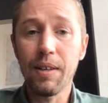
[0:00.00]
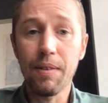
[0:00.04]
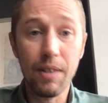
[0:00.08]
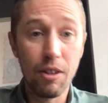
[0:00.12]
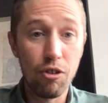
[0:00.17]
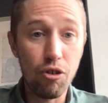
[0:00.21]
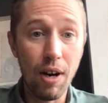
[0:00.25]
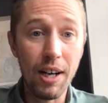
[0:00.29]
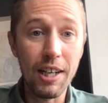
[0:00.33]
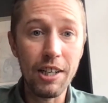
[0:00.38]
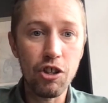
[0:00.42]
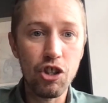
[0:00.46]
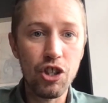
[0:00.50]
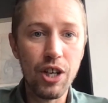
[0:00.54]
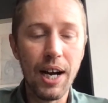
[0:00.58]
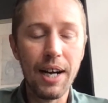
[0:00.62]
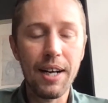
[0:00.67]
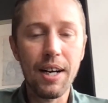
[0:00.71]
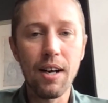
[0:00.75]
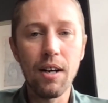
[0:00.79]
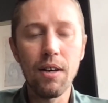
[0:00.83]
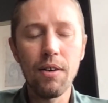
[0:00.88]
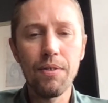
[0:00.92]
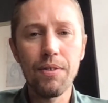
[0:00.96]
Granit
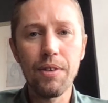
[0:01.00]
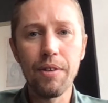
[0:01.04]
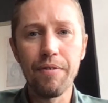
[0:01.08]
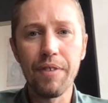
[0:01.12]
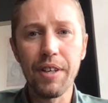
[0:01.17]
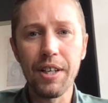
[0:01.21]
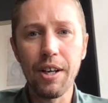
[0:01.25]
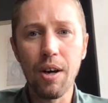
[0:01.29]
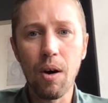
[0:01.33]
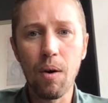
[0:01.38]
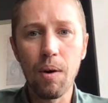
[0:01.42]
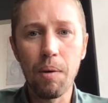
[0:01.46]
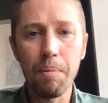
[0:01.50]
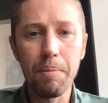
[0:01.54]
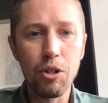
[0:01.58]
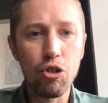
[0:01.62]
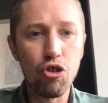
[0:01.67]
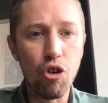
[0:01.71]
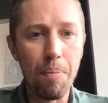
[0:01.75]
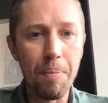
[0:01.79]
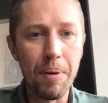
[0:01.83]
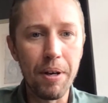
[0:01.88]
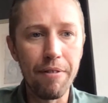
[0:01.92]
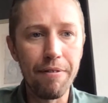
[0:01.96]
Xhaka, the video I'll be
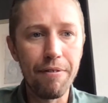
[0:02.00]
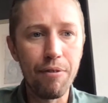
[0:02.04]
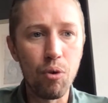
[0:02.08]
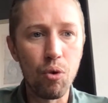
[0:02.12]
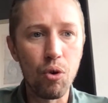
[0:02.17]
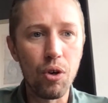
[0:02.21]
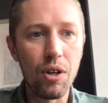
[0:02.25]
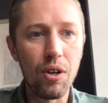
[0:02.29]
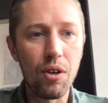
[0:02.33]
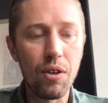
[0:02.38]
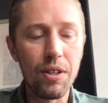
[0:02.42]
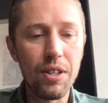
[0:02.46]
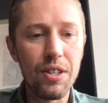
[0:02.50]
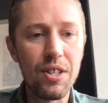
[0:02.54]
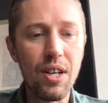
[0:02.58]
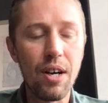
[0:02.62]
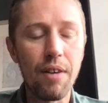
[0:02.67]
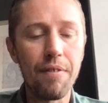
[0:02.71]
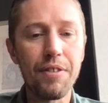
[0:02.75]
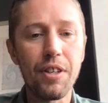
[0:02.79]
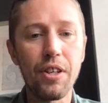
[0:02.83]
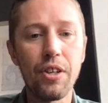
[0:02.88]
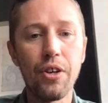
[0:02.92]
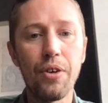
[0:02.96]
dropping at 4 o'clock this
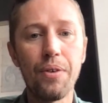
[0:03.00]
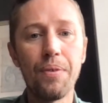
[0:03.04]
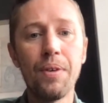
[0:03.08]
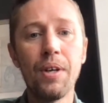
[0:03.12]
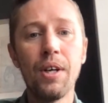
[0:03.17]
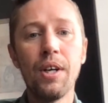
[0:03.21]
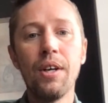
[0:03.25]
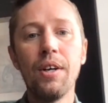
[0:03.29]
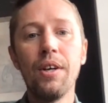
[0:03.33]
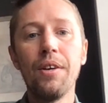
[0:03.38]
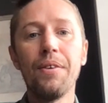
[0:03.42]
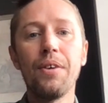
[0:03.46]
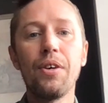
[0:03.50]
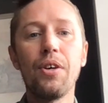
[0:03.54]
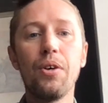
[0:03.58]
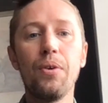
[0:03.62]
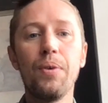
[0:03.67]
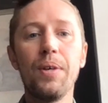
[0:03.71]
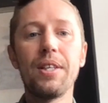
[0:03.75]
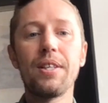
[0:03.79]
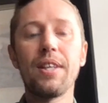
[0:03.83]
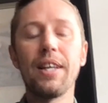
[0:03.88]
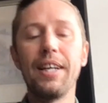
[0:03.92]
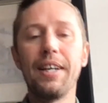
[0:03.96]
afternoon, who
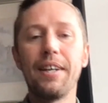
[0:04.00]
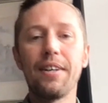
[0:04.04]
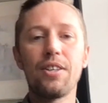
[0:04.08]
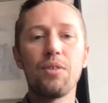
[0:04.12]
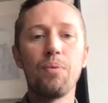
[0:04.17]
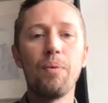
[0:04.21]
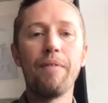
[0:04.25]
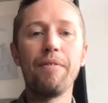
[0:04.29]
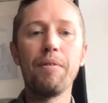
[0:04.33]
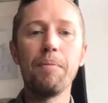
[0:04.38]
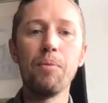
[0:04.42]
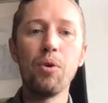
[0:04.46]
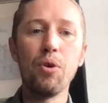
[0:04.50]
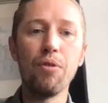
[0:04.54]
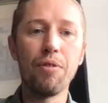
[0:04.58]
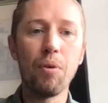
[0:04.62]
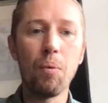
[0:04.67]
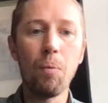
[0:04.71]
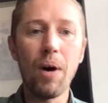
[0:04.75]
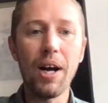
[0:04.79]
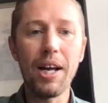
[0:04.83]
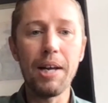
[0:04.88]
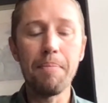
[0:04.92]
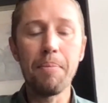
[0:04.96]
is linked with a move
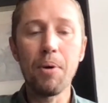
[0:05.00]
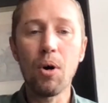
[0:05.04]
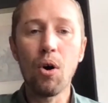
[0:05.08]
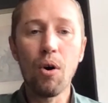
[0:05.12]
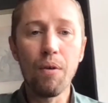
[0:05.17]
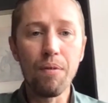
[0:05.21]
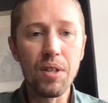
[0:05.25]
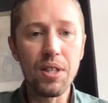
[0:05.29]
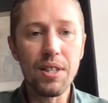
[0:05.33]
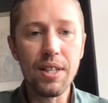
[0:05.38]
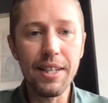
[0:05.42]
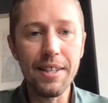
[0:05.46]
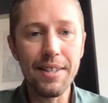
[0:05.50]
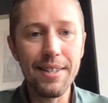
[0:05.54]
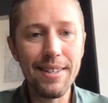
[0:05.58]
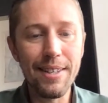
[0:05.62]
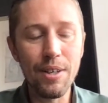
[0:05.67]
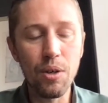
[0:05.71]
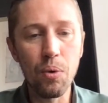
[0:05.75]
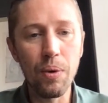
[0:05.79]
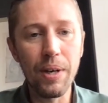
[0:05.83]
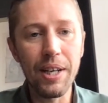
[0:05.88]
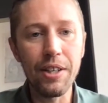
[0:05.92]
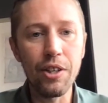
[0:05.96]
away, but obviously
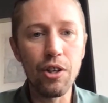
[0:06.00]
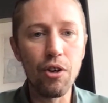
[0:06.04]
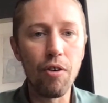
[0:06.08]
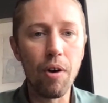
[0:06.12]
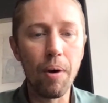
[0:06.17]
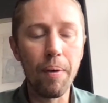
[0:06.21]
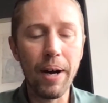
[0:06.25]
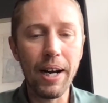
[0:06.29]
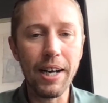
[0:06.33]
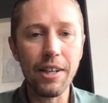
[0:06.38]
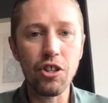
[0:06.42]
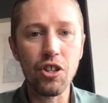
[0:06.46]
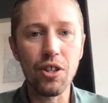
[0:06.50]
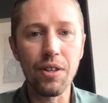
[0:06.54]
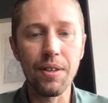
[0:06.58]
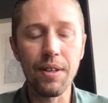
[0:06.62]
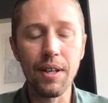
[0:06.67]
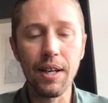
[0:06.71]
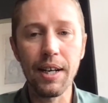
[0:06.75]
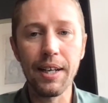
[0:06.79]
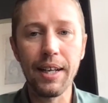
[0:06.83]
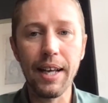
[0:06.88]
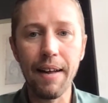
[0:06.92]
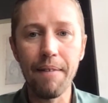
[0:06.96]
still in Euro action.
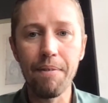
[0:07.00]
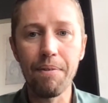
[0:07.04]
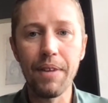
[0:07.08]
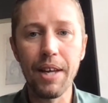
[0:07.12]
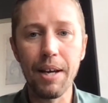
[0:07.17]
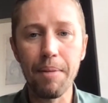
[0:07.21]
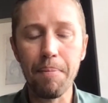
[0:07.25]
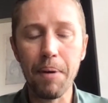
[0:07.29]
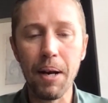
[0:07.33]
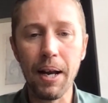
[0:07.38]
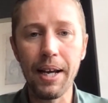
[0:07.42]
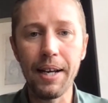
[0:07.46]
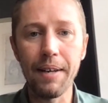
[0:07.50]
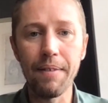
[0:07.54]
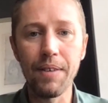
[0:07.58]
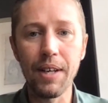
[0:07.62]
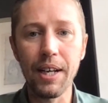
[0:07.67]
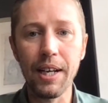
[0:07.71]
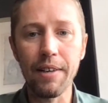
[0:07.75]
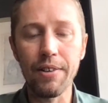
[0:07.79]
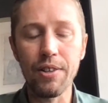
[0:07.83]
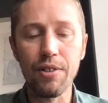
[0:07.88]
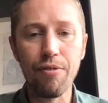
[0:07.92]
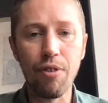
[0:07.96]
Again, they're playing
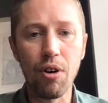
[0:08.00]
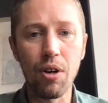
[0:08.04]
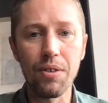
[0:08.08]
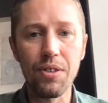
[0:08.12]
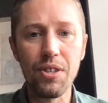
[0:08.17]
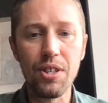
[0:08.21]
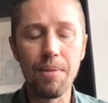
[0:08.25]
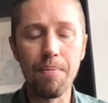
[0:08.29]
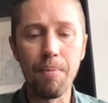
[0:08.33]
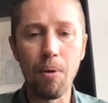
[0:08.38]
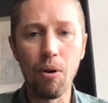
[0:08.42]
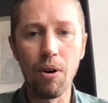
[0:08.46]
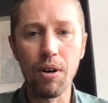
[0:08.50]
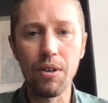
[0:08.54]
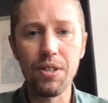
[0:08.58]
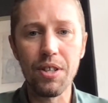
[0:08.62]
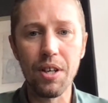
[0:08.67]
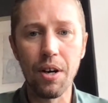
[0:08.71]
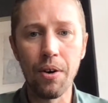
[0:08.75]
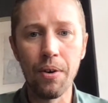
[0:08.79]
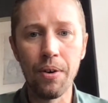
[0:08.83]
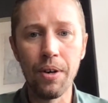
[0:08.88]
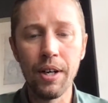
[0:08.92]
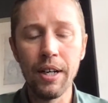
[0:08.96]
against France tomorrow.
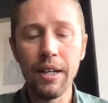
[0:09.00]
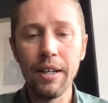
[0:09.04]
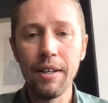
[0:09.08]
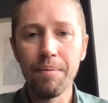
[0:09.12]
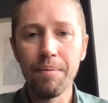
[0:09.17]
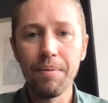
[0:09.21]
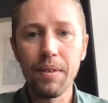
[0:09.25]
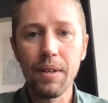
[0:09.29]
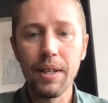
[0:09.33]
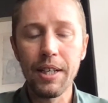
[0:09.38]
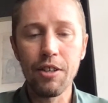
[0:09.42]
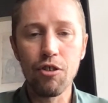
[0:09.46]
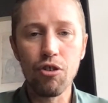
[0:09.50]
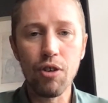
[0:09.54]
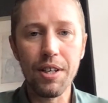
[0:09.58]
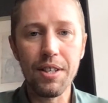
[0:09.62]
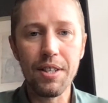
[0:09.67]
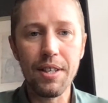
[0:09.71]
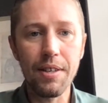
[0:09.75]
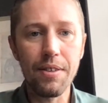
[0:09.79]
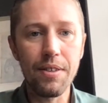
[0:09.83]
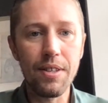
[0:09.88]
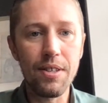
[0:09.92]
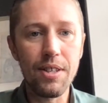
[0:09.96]
So
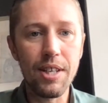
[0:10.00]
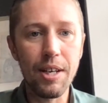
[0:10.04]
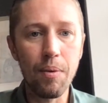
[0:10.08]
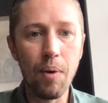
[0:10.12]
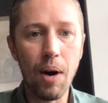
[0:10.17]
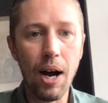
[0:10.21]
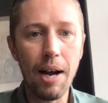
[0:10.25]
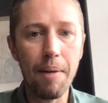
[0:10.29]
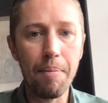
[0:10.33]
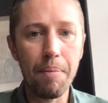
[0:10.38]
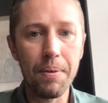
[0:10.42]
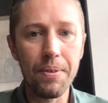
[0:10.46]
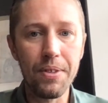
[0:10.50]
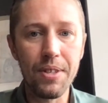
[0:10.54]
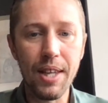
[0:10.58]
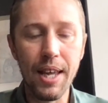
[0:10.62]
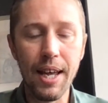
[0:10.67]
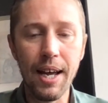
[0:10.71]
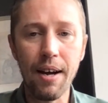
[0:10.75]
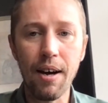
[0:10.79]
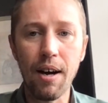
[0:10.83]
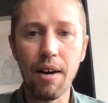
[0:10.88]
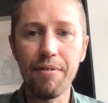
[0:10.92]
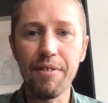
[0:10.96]
interesting to see what happens
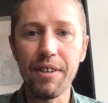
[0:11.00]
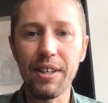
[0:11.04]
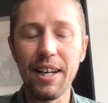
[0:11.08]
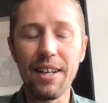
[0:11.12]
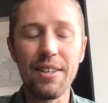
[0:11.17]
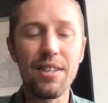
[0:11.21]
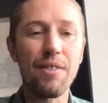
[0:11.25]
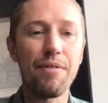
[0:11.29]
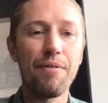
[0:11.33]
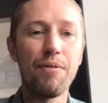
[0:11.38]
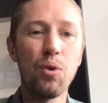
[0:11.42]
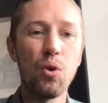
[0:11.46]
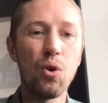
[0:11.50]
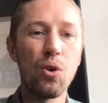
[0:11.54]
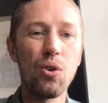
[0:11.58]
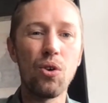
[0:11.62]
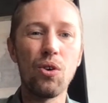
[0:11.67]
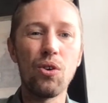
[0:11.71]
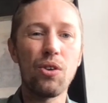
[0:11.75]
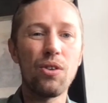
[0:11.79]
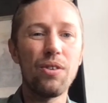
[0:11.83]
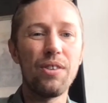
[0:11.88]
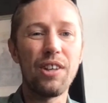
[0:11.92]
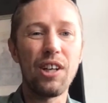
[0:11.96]
there. I think that's a
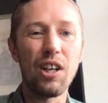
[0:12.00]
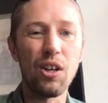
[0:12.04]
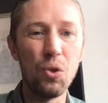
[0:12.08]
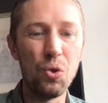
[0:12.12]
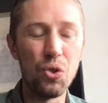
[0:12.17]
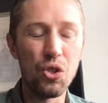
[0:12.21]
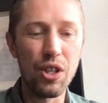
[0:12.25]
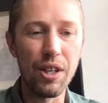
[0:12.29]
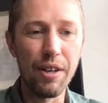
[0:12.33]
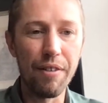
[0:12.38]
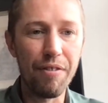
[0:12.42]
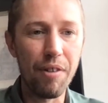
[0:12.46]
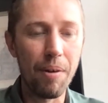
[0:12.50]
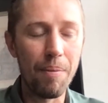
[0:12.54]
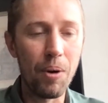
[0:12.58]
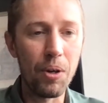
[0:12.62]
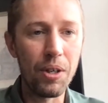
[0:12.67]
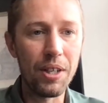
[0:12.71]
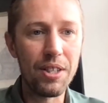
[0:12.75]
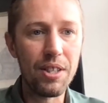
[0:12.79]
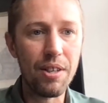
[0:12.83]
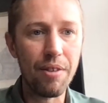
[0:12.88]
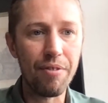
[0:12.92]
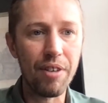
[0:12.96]
foregone conclusion, if I'm
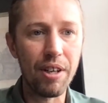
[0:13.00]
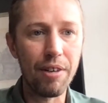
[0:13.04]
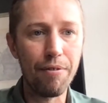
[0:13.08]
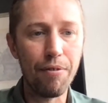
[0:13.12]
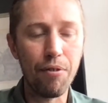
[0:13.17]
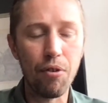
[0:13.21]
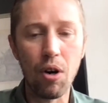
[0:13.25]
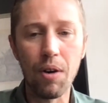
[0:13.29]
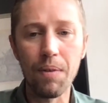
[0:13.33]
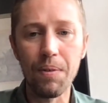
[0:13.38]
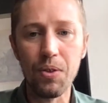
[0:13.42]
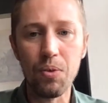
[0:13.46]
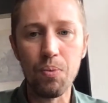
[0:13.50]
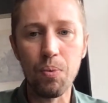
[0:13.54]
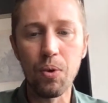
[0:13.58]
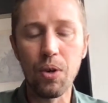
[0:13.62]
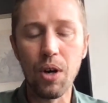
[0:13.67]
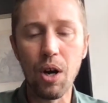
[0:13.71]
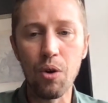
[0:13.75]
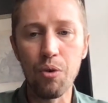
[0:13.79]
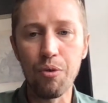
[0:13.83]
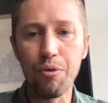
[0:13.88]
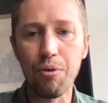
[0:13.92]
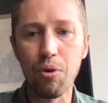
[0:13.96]
honest. I think France will
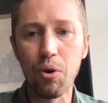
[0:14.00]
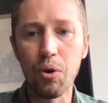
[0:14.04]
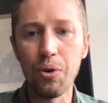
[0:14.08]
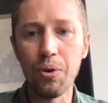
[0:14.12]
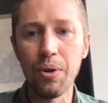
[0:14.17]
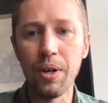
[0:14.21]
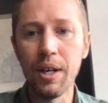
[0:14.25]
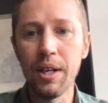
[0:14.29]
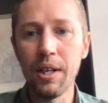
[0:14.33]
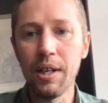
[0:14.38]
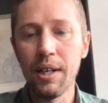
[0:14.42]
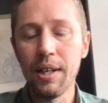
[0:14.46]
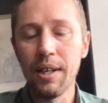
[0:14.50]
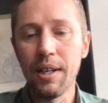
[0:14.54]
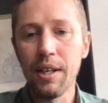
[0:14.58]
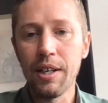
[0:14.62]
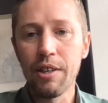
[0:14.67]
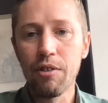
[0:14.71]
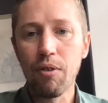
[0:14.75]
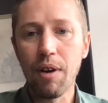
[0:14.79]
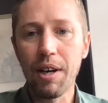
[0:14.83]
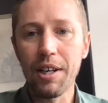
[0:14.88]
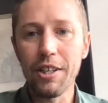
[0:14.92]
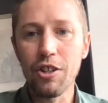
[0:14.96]
go through.
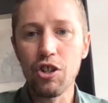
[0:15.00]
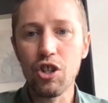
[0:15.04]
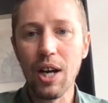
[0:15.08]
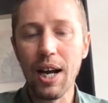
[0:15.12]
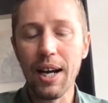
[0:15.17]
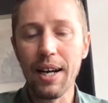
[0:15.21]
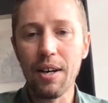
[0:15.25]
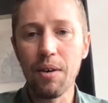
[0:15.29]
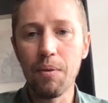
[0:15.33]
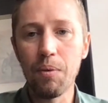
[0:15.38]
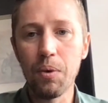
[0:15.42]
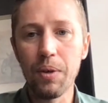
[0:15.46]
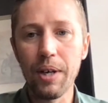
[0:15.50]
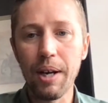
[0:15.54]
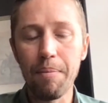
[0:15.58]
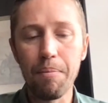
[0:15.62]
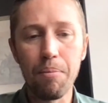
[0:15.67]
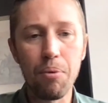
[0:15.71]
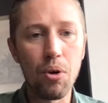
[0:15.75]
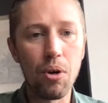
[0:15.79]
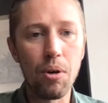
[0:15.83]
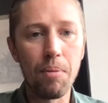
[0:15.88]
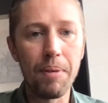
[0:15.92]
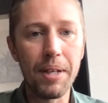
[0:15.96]
Granit Xhaka will then
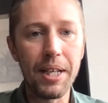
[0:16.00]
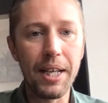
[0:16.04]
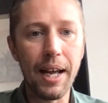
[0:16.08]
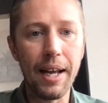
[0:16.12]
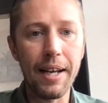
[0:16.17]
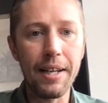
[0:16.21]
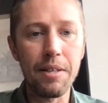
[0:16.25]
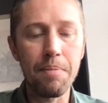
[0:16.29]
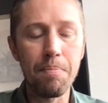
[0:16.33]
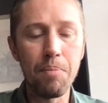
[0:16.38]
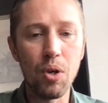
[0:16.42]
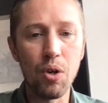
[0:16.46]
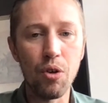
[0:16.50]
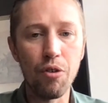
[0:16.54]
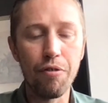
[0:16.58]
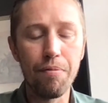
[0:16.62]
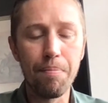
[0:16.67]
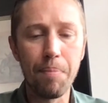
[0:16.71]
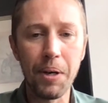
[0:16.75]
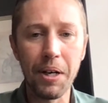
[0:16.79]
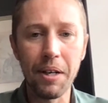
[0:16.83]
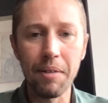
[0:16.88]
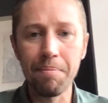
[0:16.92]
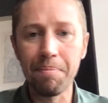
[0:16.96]
probably get his move.
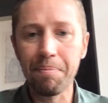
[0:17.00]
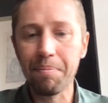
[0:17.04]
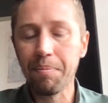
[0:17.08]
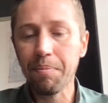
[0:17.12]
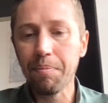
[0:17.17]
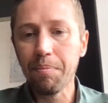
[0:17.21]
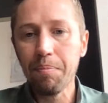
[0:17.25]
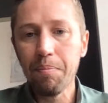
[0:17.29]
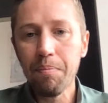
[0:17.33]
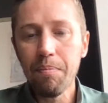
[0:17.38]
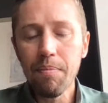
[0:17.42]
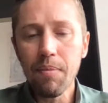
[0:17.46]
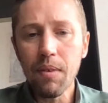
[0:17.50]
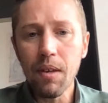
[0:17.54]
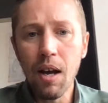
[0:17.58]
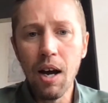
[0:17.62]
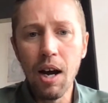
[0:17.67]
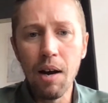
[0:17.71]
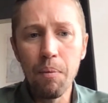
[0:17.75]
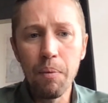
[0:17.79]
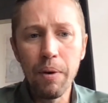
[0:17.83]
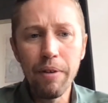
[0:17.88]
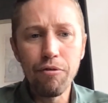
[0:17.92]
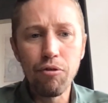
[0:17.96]
But
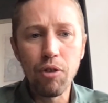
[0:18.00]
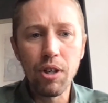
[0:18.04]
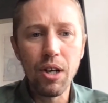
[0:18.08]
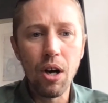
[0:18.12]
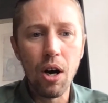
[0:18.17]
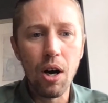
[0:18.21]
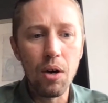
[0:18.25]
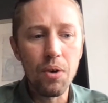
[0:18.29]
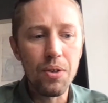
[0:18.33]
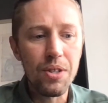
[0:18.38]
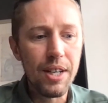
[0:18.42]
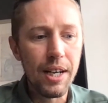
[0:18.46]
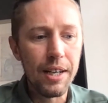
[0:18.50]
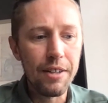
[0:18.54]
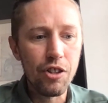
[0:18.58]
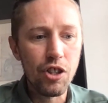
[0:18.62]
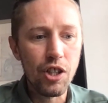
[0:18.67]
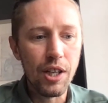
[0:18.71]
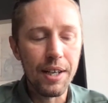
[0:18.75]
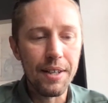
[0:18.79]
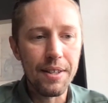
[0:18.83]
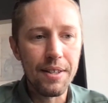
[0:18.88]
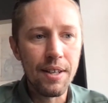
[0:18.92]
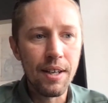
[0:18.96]
with Renato
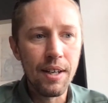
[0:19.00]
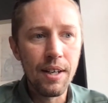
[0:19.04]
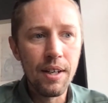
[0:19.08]
Sanches,